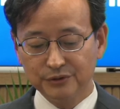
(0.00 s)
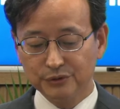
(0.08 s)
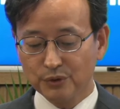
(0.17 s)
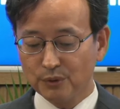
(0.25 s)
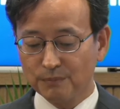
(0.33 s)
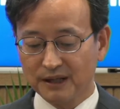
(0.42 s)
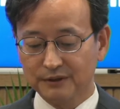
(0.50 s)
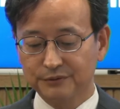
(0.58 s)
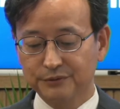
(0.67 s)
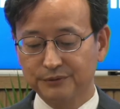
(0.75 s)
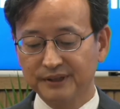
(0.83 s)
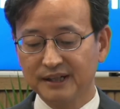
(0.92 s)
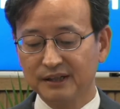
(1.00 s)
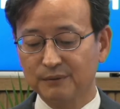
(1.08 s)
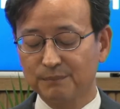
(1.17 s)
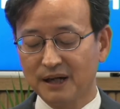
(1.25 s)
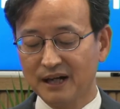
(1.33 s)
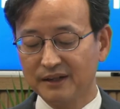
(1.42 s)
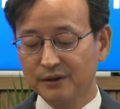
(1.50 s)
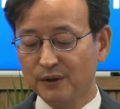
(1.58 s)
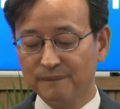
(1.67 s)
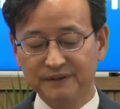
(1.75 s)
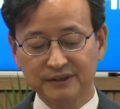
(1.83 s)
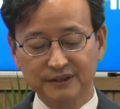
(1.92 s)
new normal triggered by
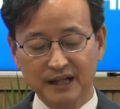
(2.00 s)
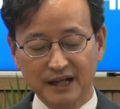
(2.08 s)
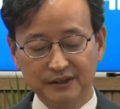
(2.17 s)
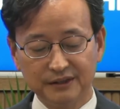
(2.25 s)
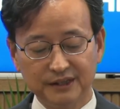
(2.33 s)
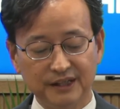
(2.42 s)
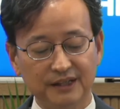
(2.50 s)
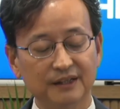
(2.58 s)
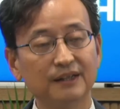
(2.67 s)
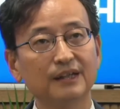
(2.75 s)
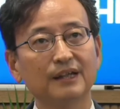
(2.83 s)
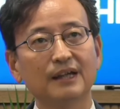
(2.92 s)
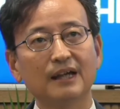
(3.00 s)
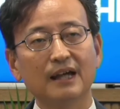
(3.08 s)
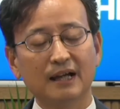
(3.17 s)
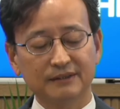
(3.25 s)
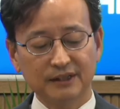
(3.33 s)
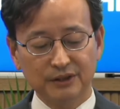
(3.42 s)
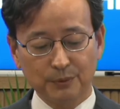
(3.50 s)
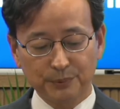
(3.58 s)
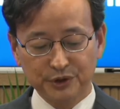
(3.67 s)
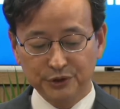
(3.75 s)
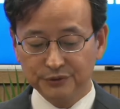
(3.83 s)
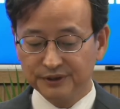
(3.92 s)
COVID-19 as an
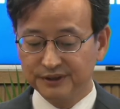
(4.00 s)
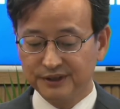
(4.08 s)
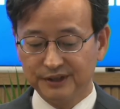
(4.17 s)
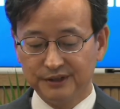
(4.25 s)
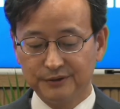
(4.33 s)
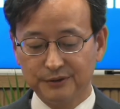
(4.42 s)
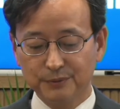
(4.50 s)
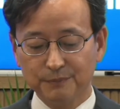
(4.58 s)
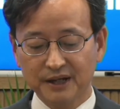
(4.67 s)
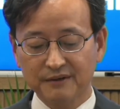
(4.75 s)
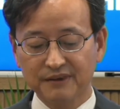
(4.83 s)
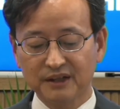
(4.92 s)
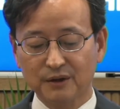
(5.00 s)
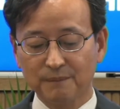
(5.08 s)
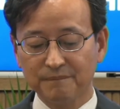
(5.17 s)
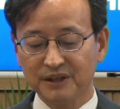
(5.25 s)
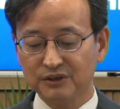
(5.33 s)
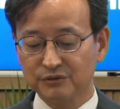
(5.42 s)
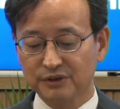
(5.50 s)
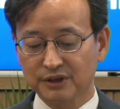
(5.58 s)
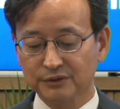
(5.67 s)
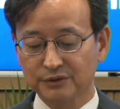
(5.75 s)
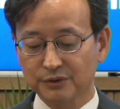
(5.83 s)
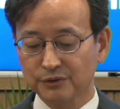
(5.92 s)
opportunity to make the
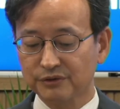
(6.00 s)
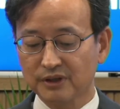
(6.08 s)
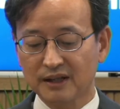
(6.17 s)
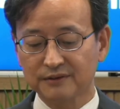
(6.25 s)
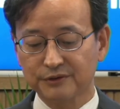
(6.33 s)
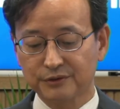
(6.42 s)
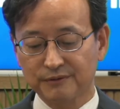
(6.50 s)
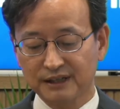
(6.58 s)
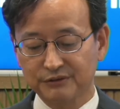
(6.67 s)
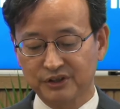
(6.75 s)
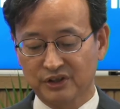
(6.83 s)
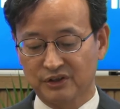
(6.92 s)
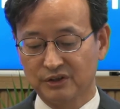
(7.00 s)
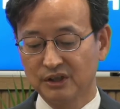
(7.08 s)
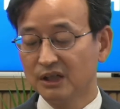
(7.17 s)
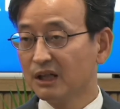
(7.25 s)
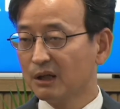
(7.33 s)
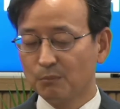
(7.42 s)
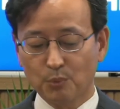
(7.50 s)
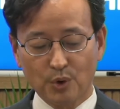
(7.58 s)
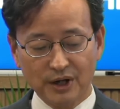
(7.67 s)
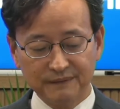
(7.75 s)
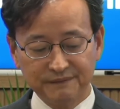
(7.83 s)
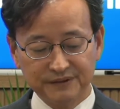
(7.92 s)
conventional social structure
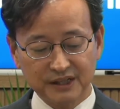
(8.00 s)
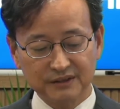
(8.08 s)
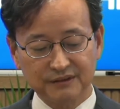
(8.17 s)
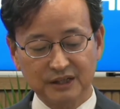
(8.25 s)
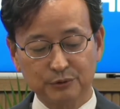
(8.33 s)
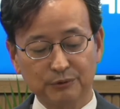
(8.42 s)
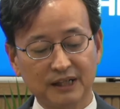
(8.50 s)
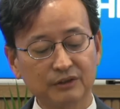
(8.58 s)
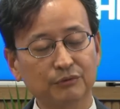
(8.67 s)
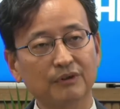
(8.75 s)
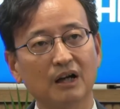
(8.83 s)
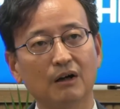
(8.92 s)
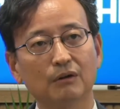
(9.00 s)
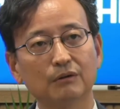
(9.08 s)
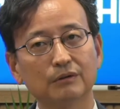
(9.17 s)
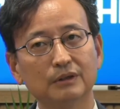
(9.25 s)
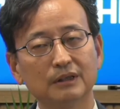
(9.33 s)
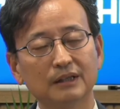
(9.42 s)
more efficient and rational,